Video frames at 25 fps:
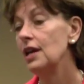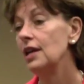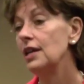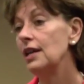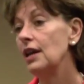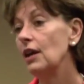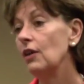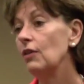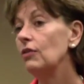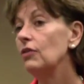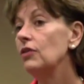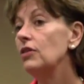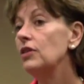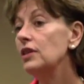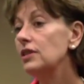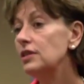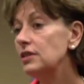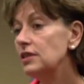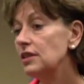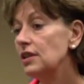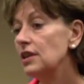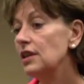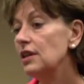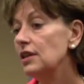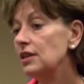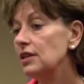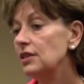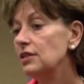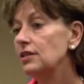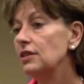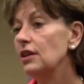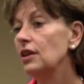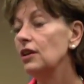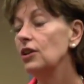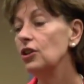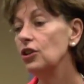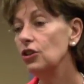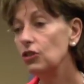Now, this
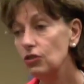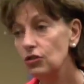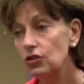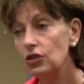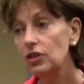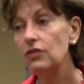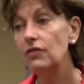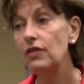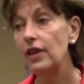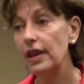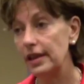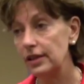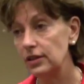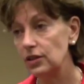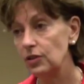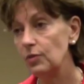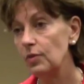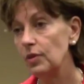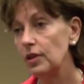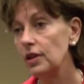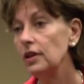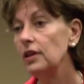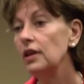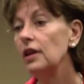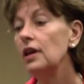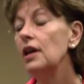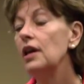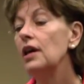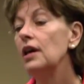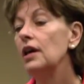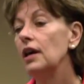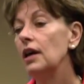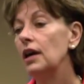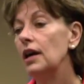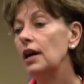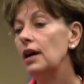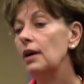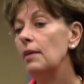is a huge advancement,
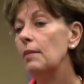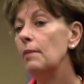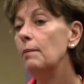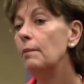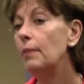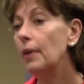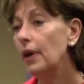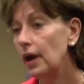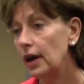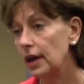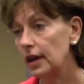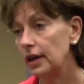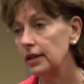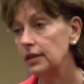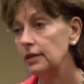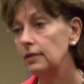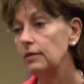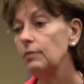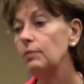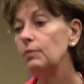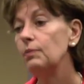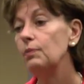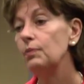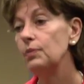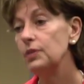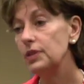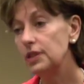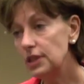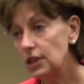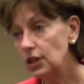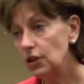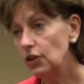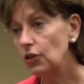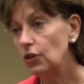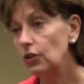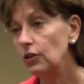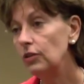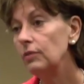um, but
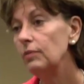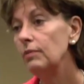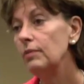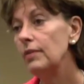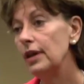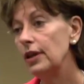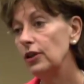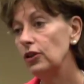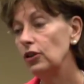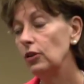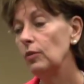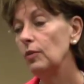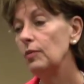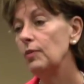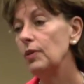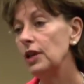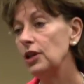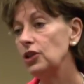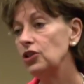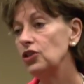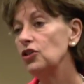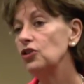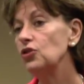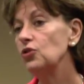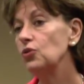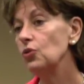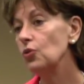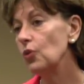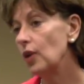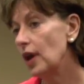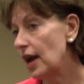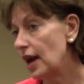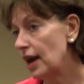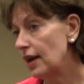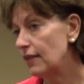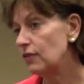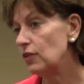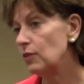still, melanoma patients who
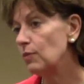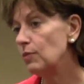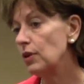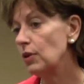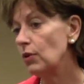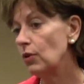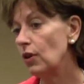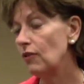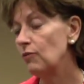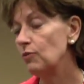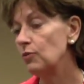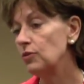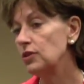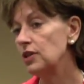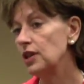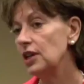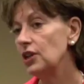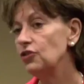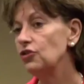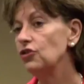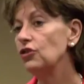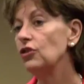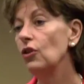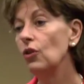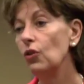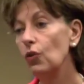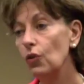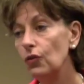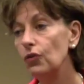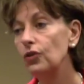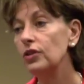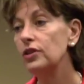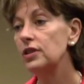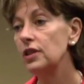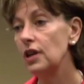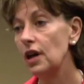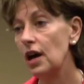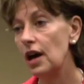have the BRAF mutation
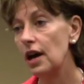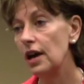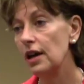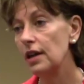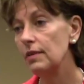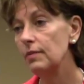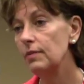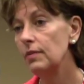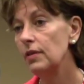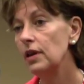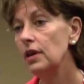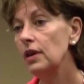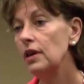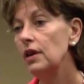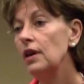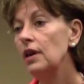over time